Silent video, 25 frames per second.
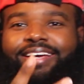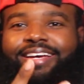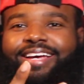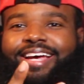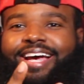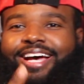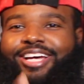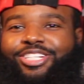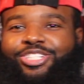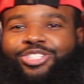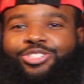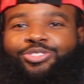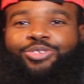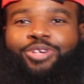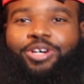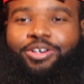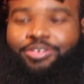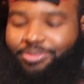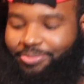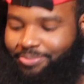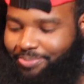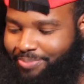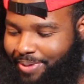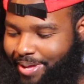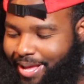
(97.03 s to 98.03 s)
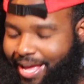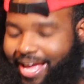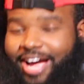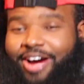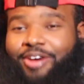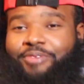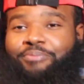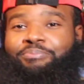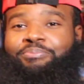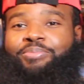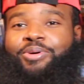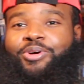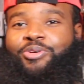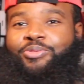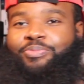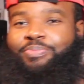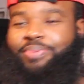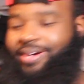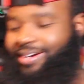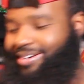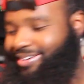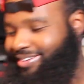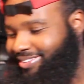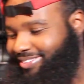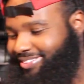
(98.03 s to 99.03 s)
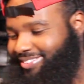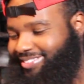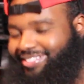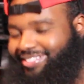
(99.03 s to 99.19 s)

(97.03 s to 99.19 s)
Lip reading: Got two of them. Got both pair.